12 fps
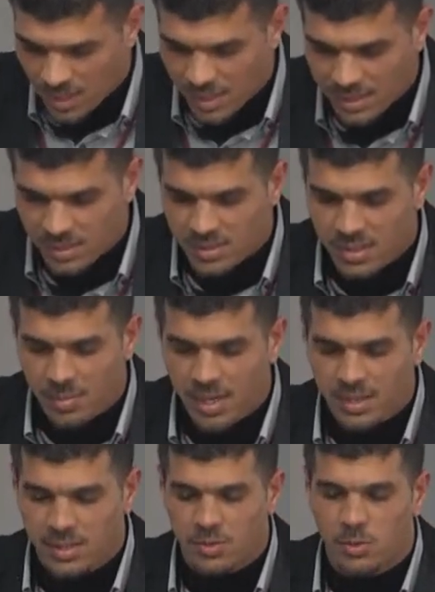is
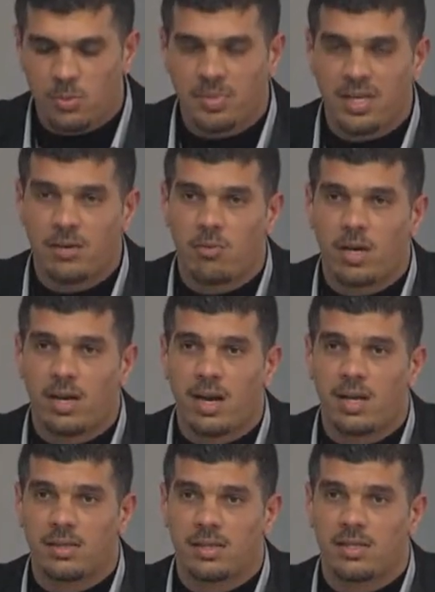estimated to be
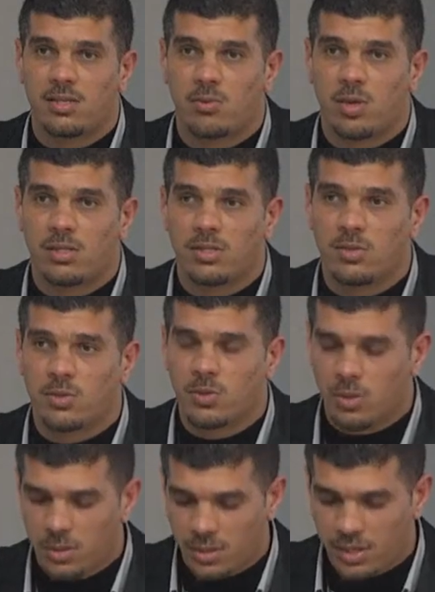
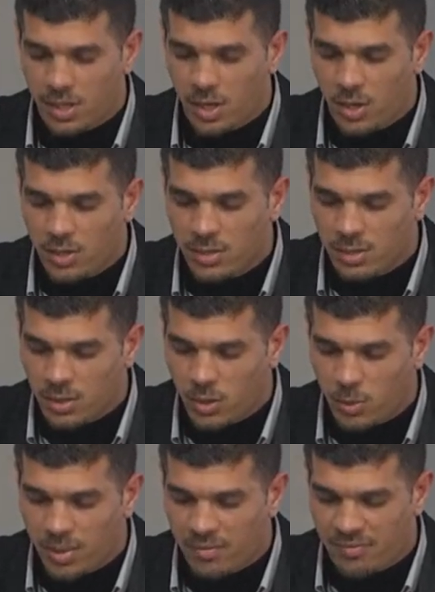122 trillion
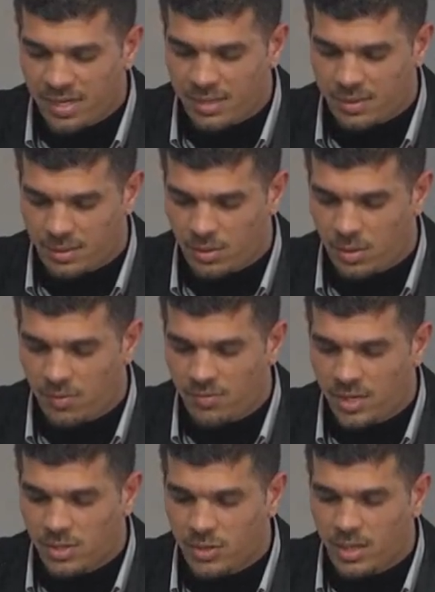cubic feet of
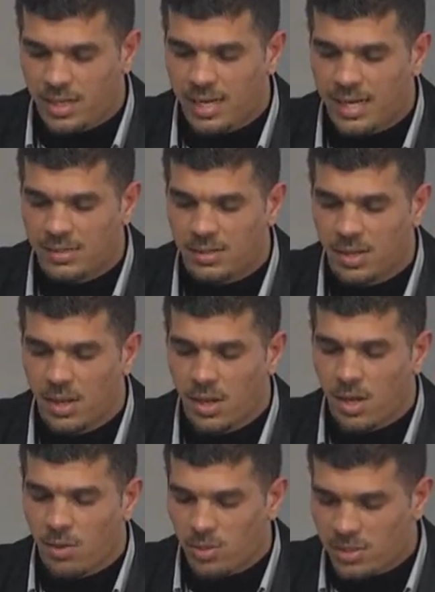natural gas,
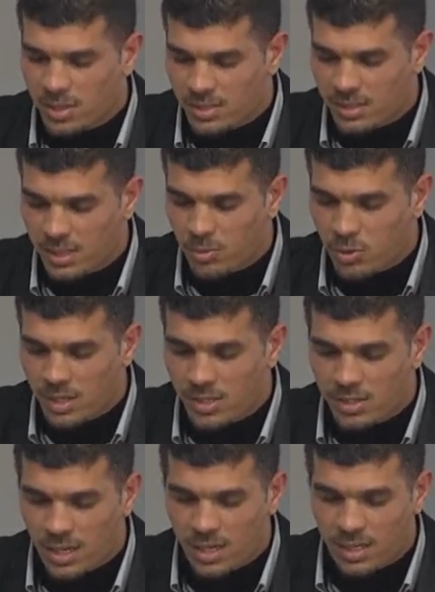which is a
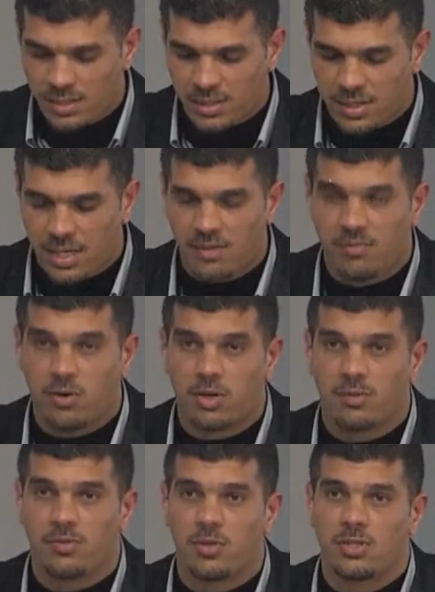potential candidate
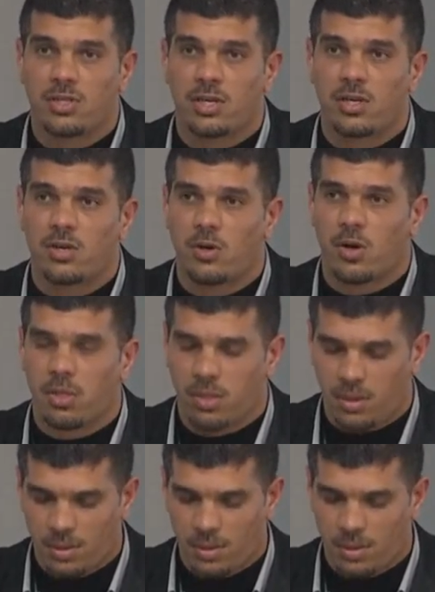for future growth.